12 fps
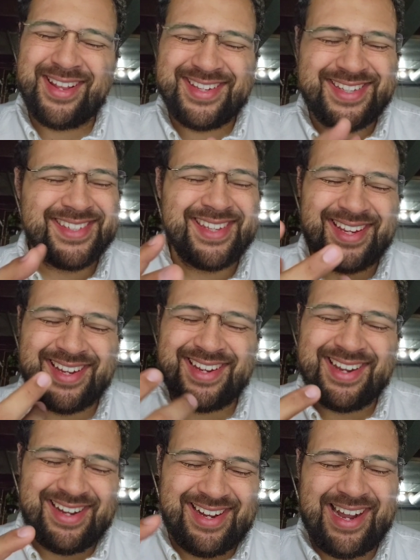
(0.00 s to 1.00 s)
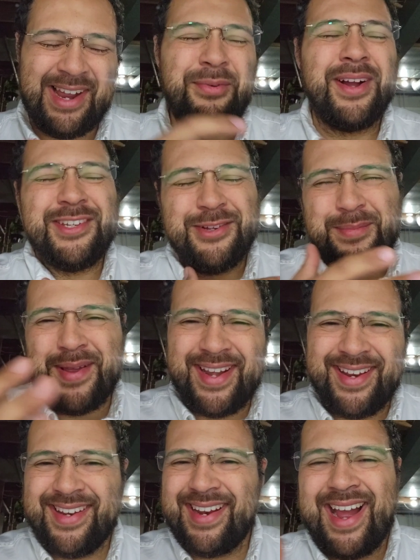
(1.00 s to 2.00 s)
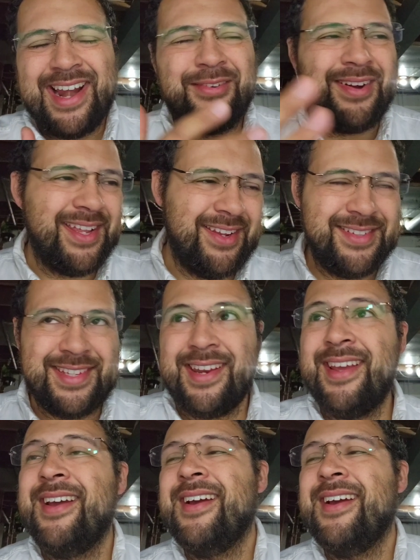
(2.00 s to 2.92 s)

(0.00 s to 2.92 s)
It's just I want to abandon it. I don't want to use it.